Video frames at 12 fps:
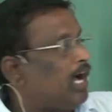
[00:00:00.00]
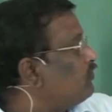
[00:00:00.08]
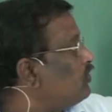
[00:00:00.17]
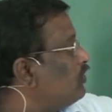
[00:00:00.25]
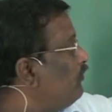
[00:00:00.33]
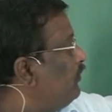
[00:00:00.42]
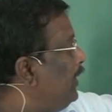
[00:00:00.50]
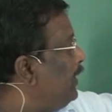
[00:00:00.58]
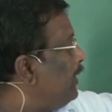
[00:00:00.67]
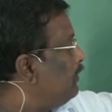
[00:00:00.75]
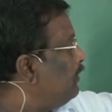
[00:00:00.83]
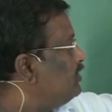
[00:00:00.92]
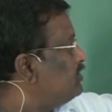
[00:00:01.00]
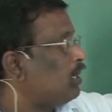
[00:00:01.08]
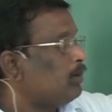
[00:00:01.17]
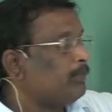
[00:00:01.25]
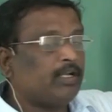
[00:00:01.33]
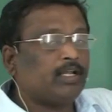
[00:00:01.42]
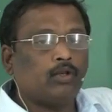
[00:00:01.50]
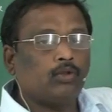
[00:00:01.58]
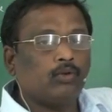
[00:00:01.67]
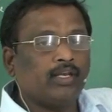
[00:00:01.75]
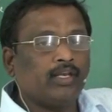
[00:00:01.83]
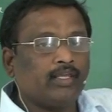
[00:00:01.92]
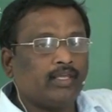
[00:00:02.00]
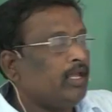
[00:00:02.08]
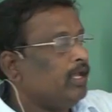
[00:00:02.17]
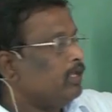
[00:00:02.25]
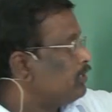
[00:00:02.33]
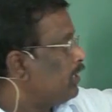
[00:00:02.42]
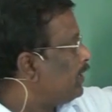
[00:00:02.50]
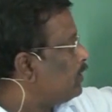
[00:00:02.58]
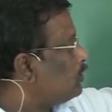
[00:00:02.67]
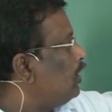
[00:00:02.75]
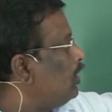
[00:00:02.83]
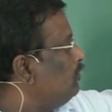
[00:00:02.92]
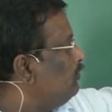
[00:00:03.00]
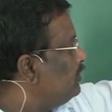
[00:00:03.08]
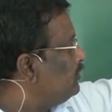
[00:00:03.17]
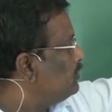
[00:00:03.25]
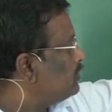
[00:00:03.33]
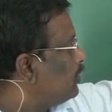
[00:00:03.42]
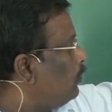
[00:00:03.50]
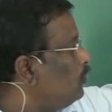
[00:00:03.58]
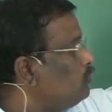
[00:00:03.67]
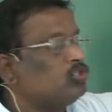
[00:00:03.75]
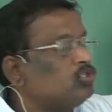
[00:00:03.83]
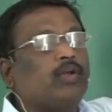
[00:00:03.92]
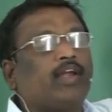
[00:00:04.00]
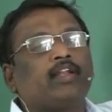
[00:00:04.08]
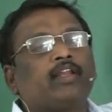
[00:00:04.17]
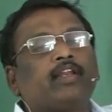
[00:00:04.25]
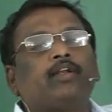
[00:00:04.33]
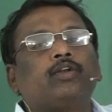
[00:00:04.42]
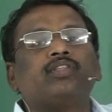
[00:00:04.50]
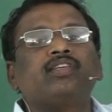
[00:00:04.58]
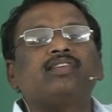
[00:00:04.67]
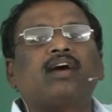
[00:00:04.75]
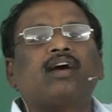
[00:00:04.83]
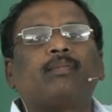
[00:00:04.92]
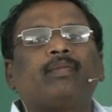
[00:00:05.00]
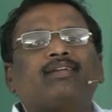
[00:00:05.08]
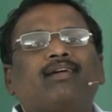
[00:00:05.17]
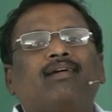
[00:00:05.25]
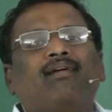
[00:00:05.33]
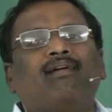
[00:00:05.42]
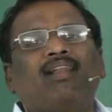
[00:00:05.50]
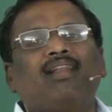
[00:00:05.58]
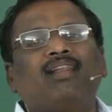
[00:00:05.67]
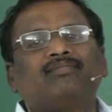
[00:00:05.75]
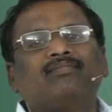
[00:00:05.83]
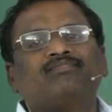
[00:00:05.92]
After filling of this orbital only, the electron is supposed to enter into this orbital.